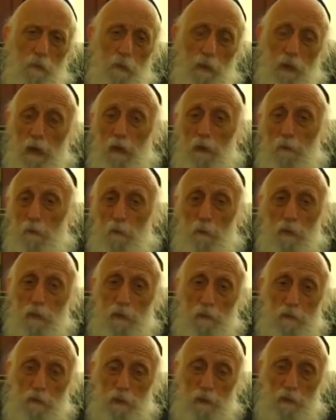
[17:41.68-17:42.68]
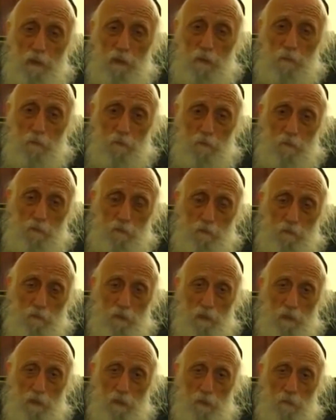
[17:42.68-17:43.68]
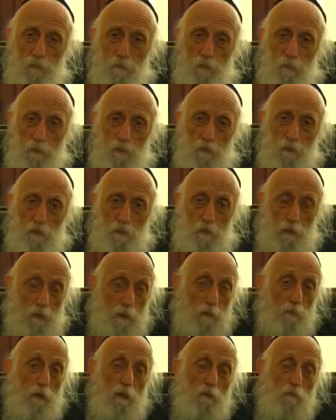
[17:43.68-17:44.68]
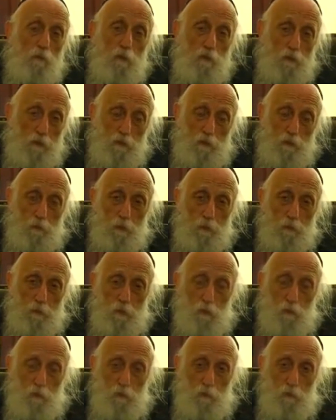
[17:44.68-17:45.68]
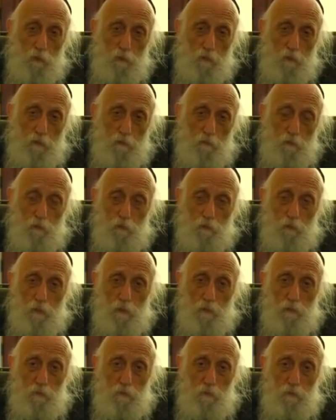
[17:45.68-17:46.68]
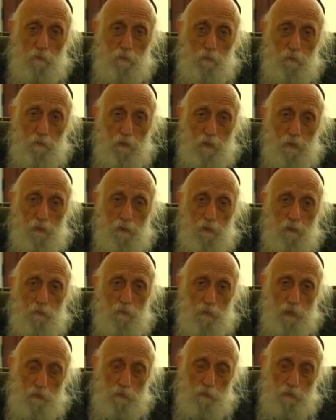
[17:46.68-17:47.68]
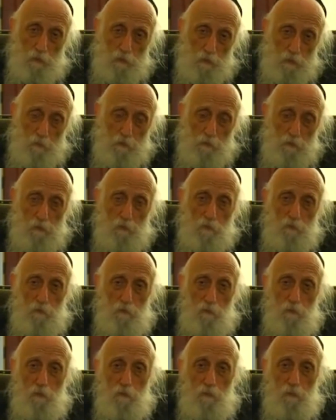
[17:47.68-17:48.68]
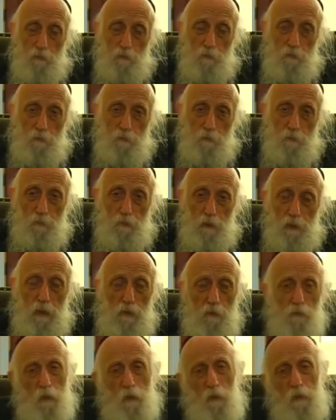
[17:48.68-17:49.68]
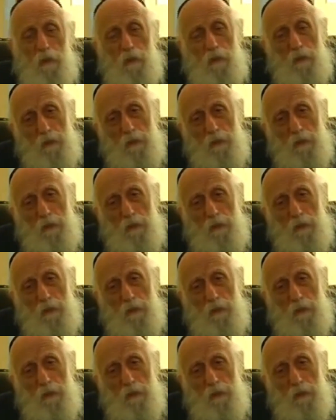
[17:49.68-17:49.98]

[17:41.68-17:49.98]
but I really end up feeling, not my fault that the publishers don't have good sense. I know that my stuff is good. So